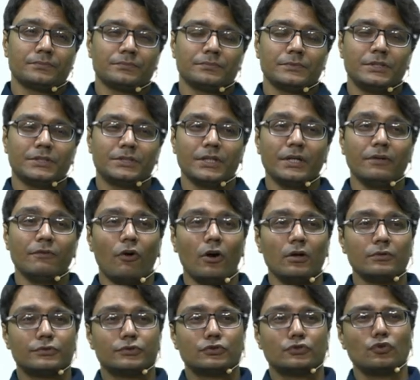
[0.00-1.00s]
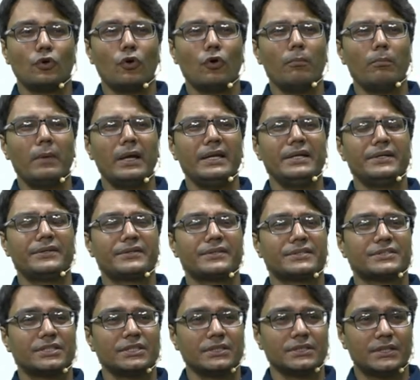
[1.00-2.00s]
it involves so many
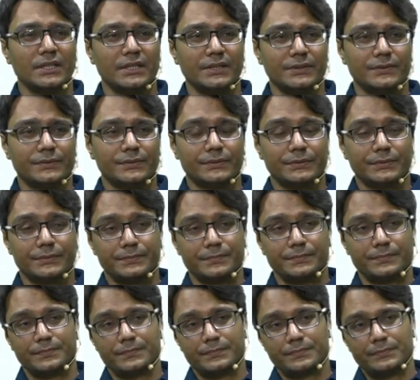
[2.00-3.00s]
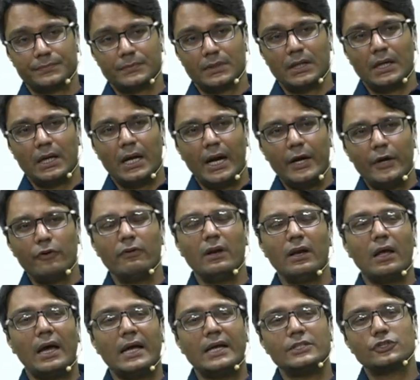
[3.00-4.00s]
interesting things, and you
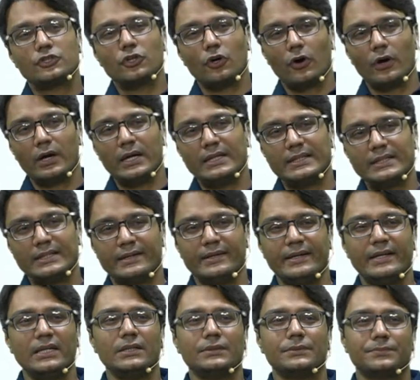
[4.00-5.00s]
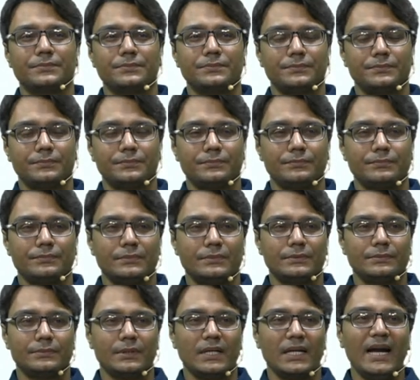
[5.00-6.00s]
will enjoy the reading.
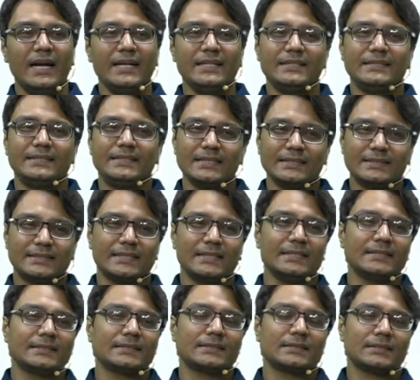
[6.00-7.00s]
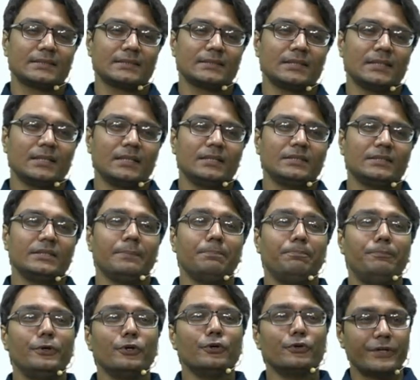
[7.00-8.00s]
And this is the
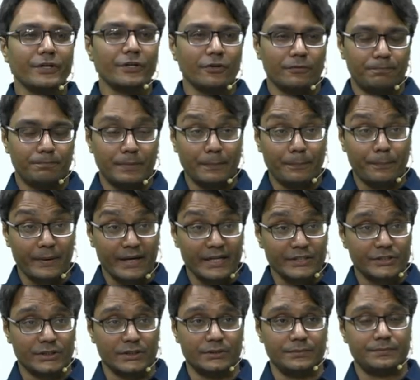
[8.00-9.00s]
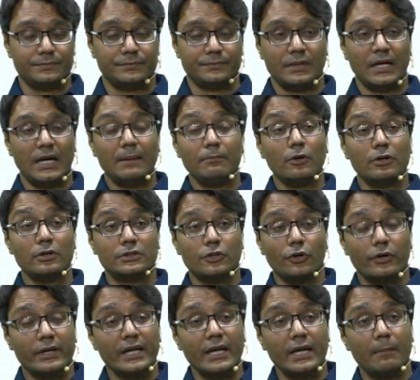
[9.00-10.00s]
beauty of preparation. I'm not
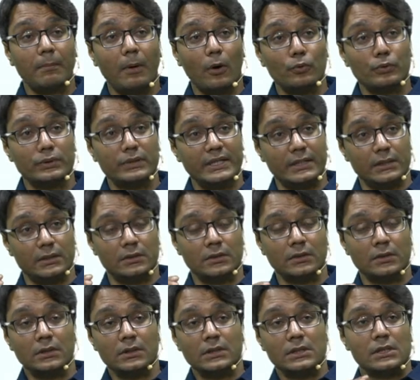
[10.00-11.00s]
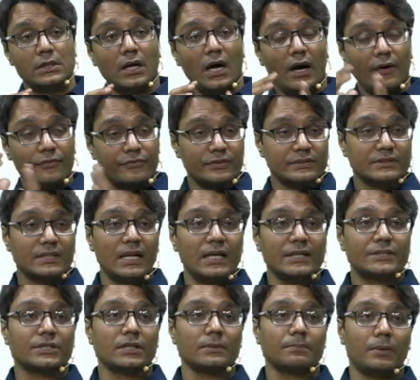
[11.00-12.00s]
talking about the after
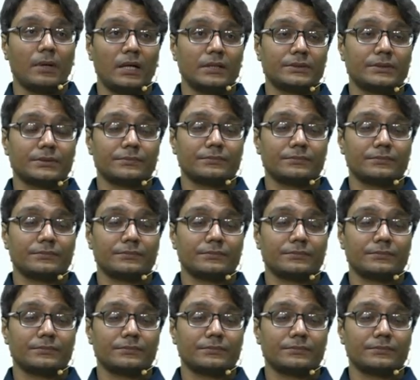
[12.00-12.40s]
selection part,